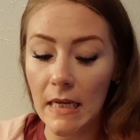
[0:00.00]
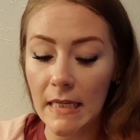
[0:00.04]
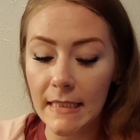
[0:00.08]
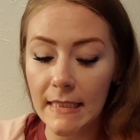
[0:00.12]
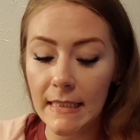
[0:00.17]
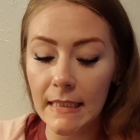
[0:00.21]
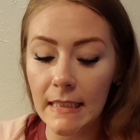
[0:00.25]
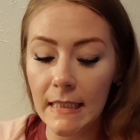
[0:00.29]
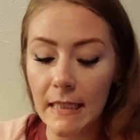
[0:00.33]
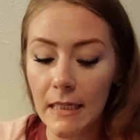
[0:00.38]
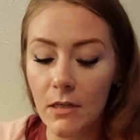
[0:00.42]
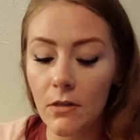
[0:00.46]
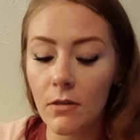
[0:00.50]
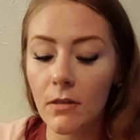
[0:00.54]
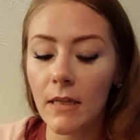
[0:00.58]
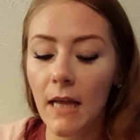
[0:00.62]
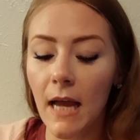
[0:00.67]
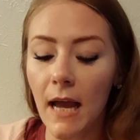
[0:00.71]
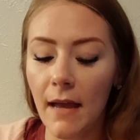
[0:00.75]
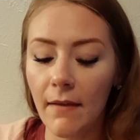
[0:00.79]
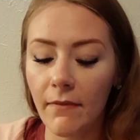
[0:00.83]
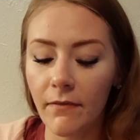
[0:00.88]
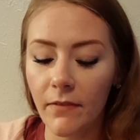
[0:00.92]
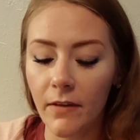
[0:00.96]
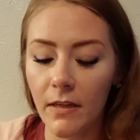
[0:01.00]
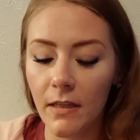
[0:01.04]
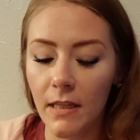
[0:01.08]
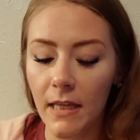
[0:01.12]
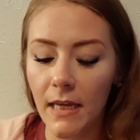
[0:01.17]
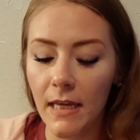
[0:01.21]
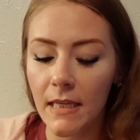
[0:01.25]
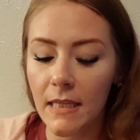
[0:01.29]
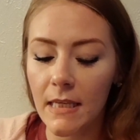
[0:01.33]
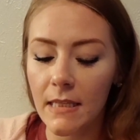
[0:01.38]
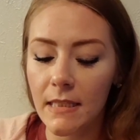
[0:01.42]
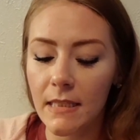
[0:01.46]
it's literal. I feel
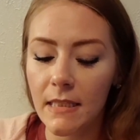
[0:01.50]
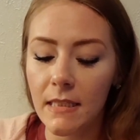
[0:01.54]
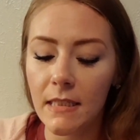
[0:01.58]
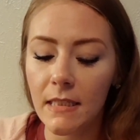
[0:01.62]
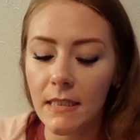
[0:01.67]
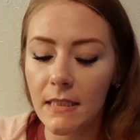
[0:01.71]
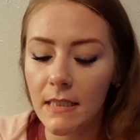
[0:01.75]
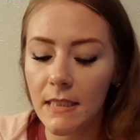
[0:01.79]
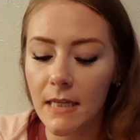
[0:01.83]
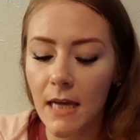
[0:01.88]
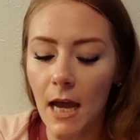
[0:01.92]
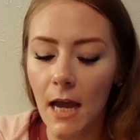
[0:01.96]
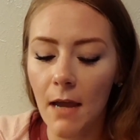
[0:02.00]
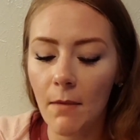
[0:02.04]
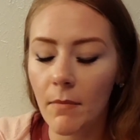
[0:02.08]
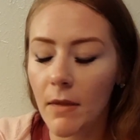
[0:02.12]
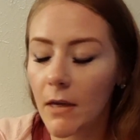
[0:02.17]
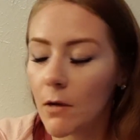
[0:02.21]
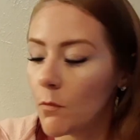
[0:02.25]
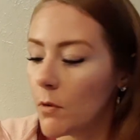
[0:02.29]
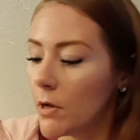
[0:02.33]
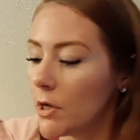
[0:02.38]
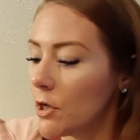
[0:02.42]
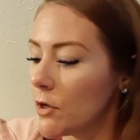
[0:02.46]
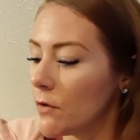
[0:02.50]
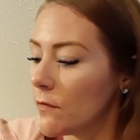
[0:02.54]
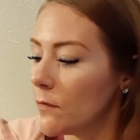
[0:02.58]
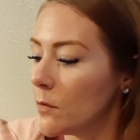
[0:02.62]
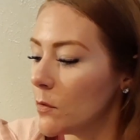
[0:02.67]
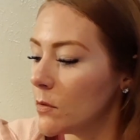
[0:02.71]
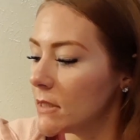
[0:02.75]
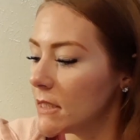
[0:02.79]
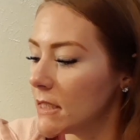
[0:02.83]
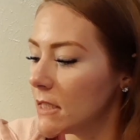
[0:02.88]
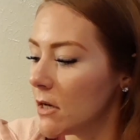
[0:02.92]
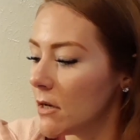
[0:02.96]
like at this time, like what you're
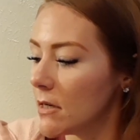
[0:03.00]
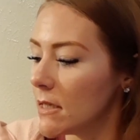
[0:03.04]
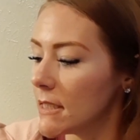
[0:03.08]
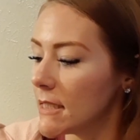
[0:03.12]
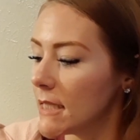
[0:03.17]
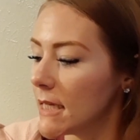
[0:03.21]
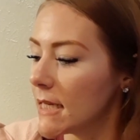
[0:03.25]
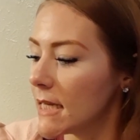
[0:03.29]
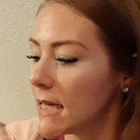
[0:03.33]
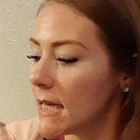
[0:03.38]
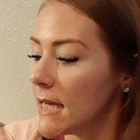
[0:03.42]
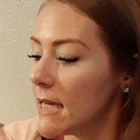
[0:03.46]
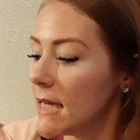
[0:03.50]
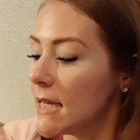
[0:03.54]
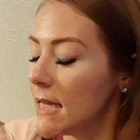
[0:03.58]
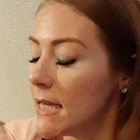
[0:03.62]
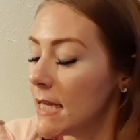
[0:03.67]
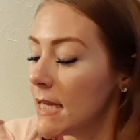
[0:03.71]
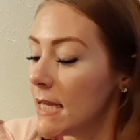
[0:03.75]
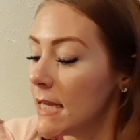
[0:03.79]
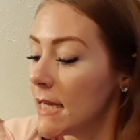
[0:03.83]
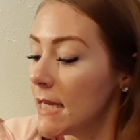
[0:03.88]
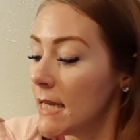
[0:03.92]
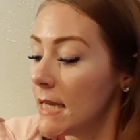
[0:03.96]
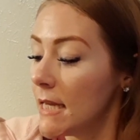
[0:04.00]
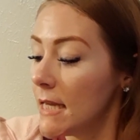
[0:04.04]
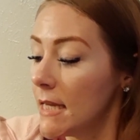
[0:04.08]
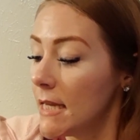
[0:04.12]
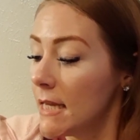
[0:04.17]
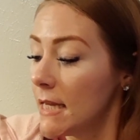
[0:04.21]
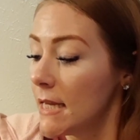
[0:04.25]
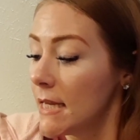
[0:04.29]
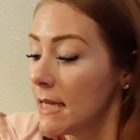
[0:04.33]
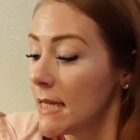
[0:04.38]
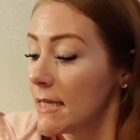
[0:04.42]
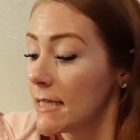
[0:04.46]
focusing on is like
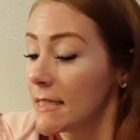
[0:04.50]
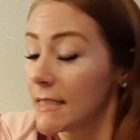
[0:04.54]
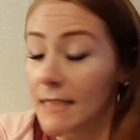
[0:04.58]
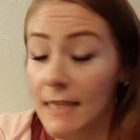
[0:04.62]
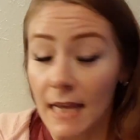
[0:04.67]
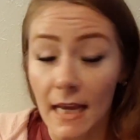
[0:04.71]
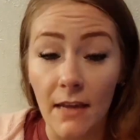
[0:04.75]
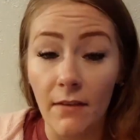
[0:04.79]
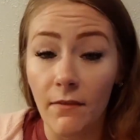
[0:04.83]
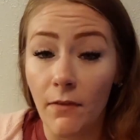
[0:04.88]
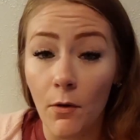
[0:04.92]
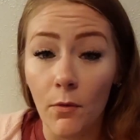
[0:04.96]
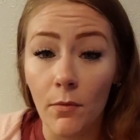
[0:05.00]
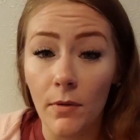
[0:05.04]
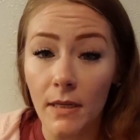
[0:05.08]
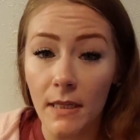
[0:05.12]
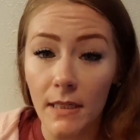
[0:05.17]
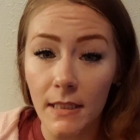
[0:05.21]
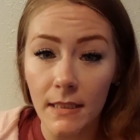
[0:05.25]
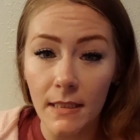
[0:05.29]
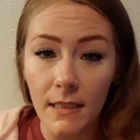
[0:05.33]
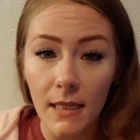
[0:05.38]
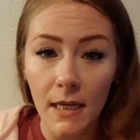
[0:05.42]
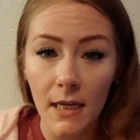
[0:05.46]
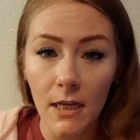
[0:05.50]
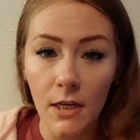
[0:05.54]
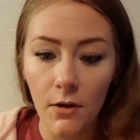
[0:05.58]
staying focused.